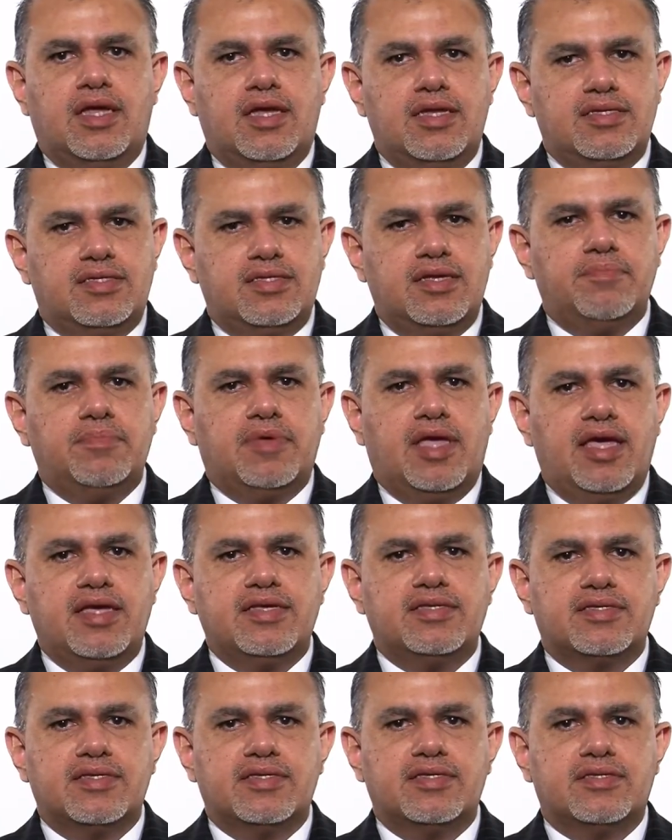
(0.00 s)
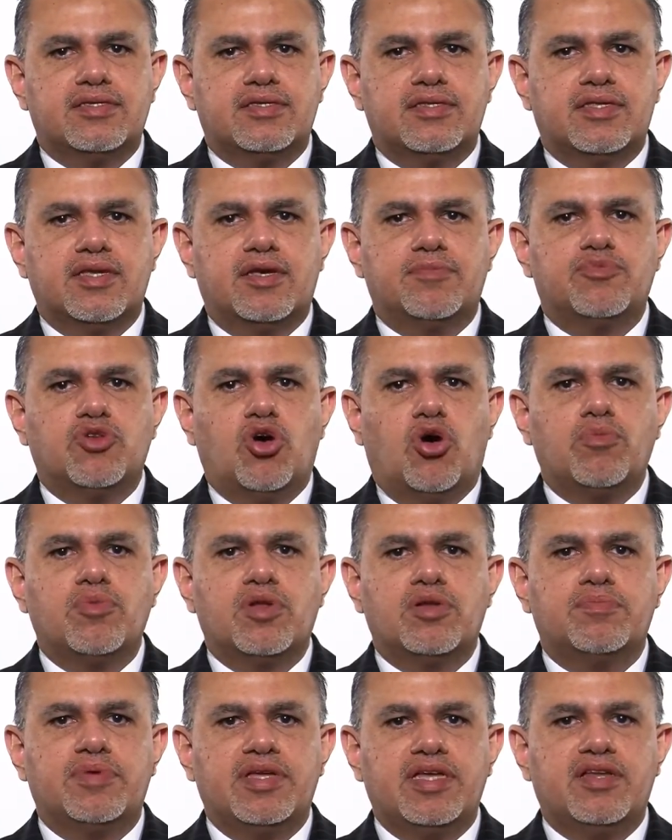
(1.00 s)
In some cases, the
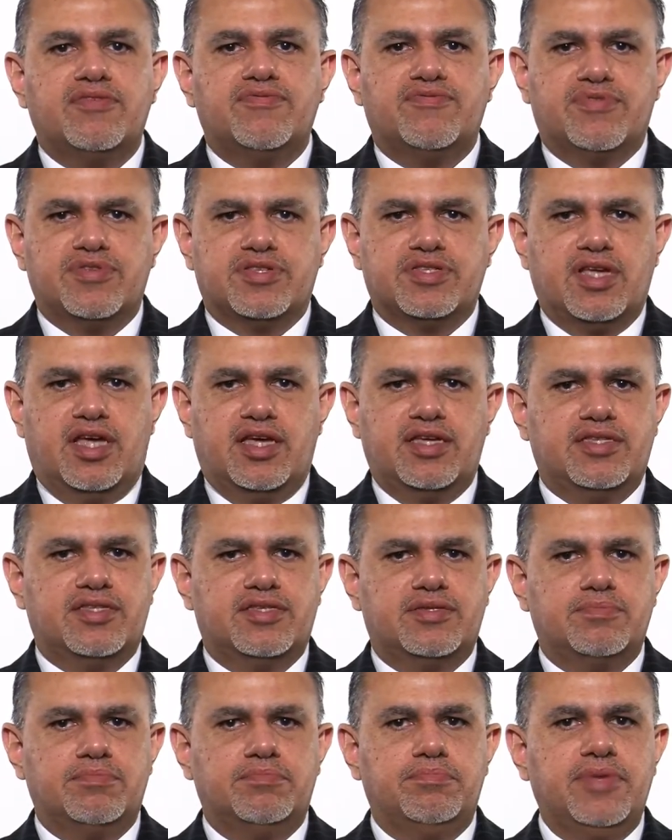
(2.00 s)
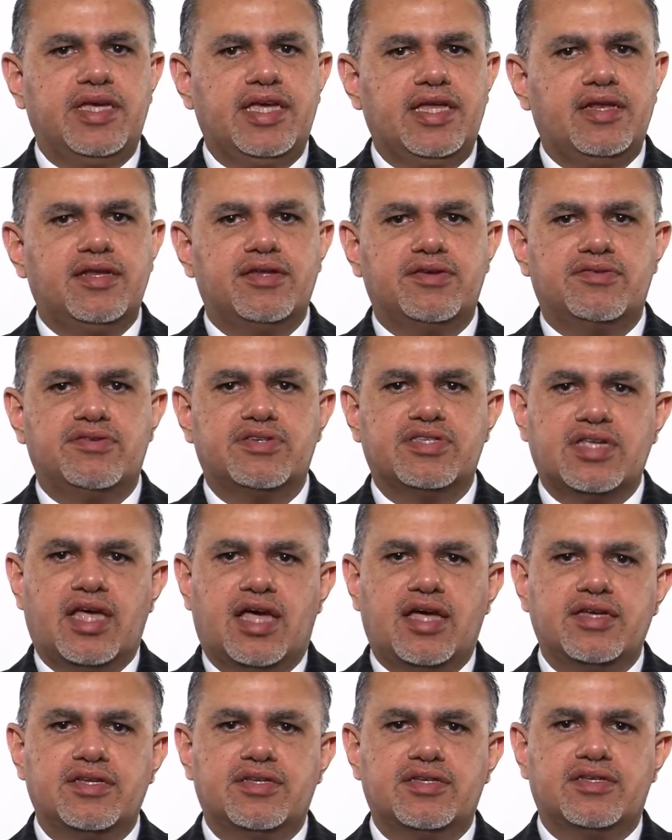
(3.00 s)
abnormal B lymphocytes mainly
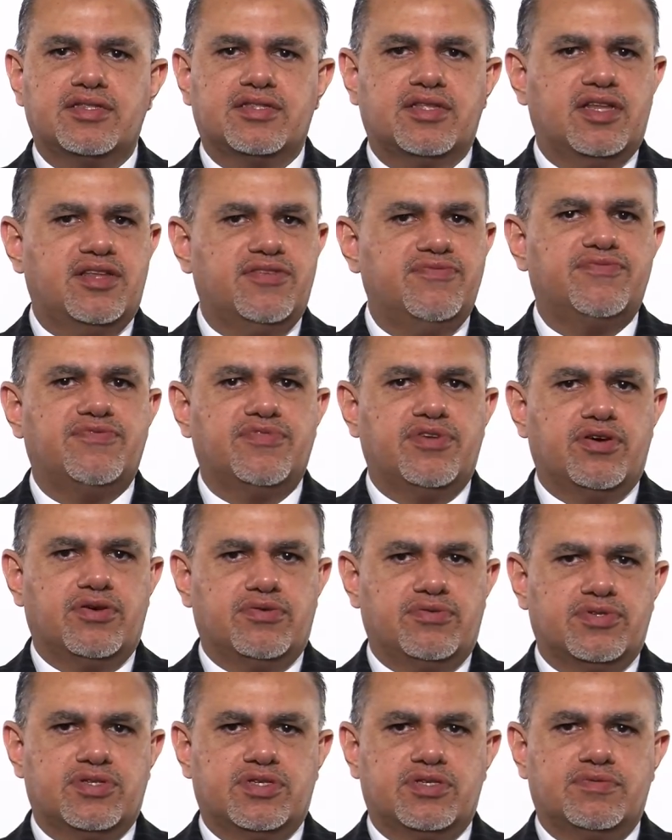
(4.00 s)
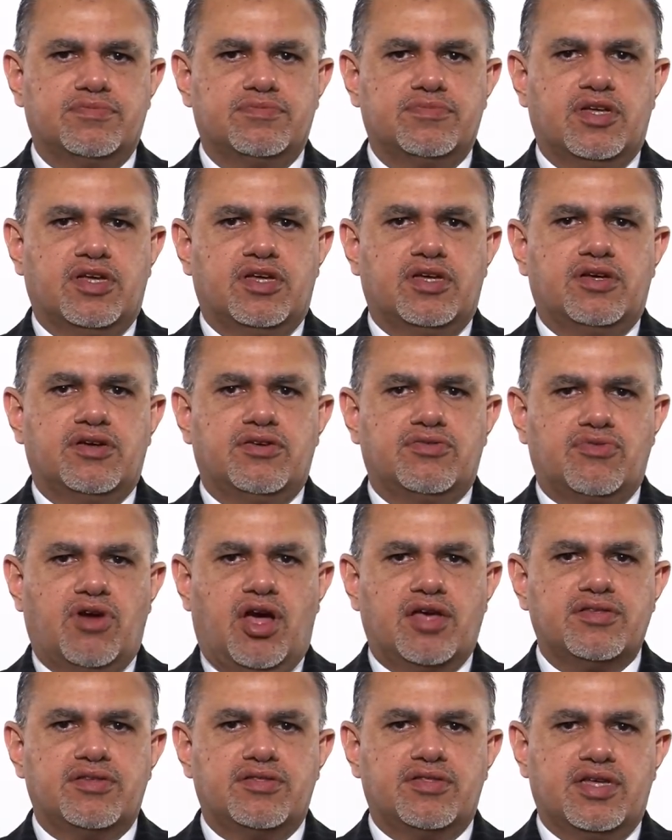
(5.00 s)
reside in the lymph nodes
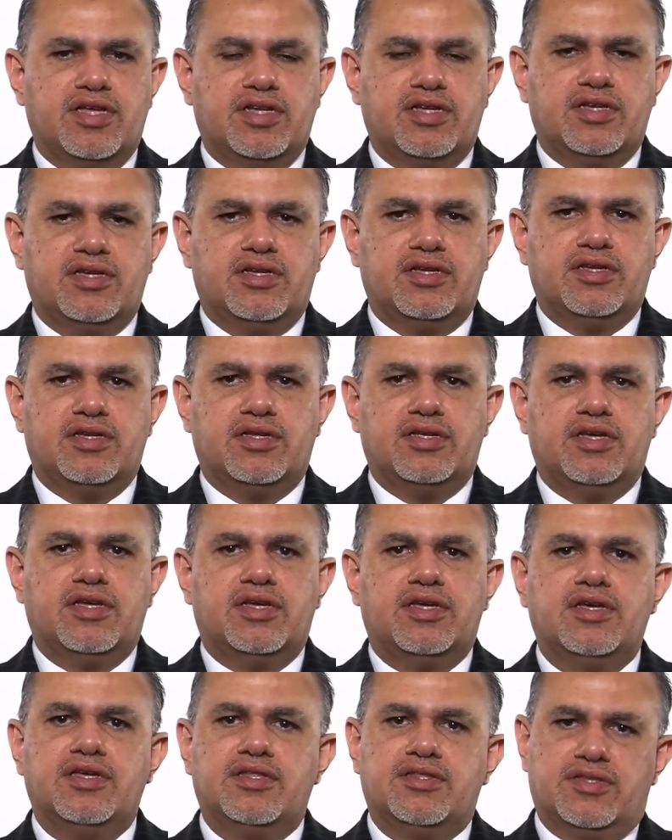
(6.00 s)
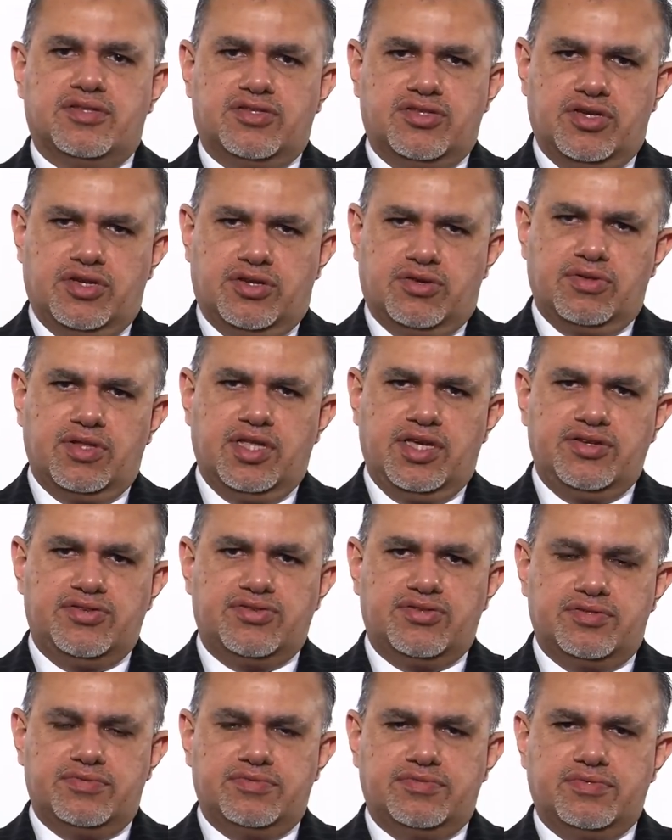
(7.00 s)
rather than in the
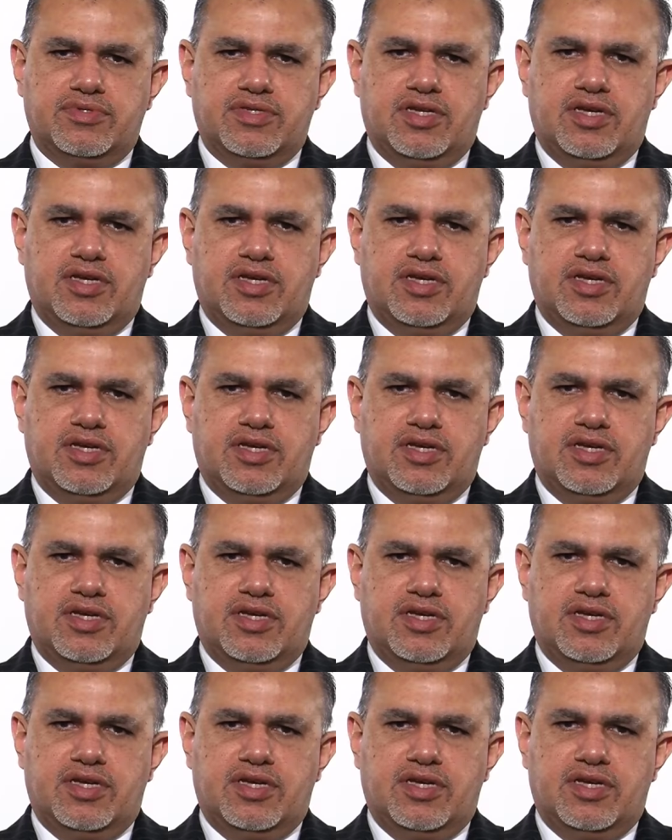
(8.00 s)
circulation.